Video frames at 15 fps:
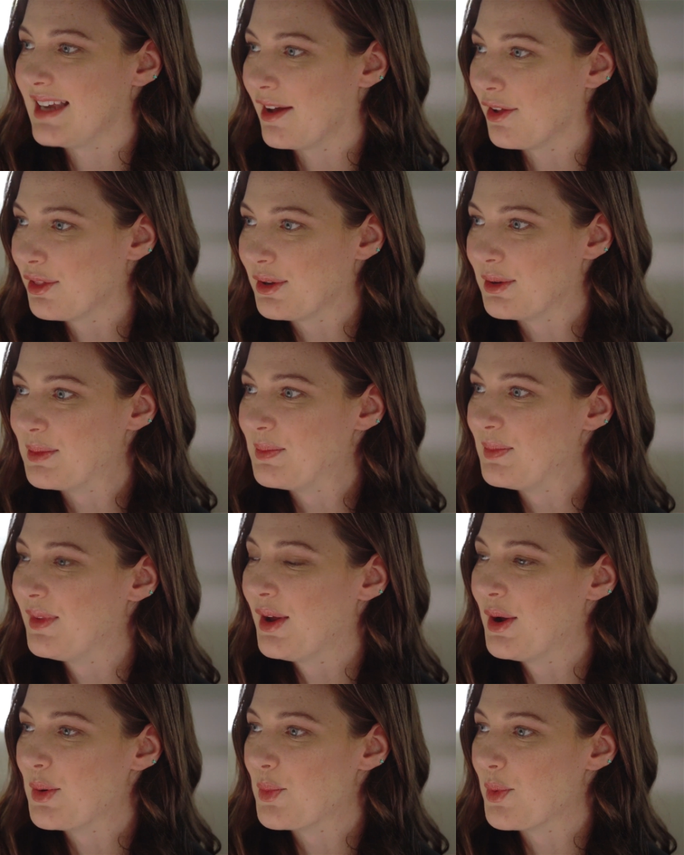tell them
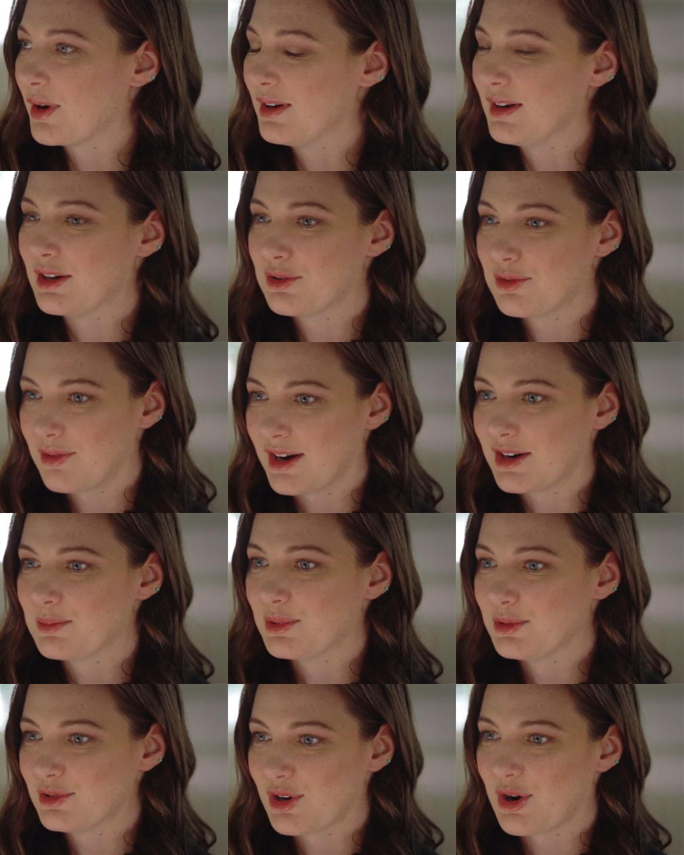what an
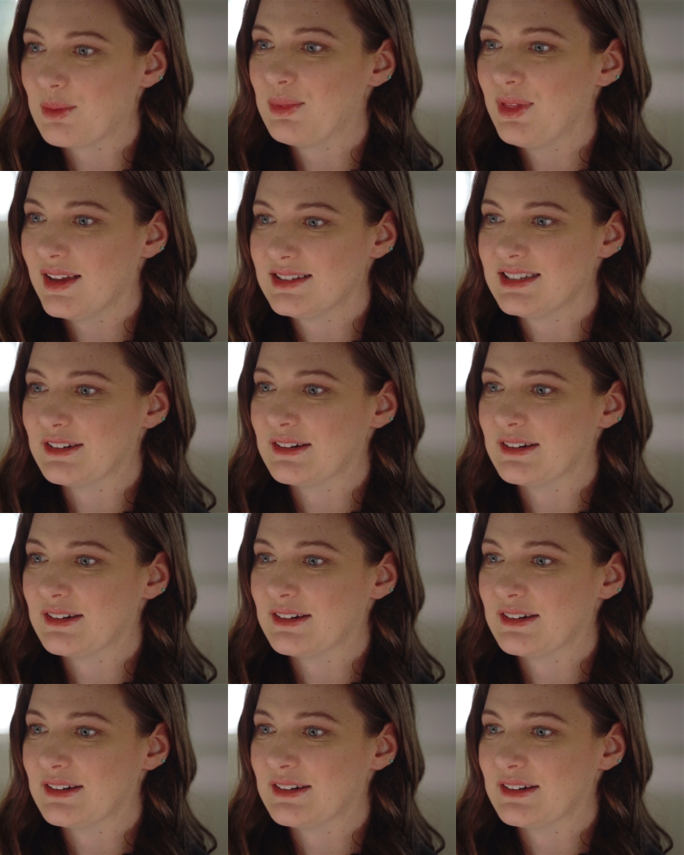incredible job they're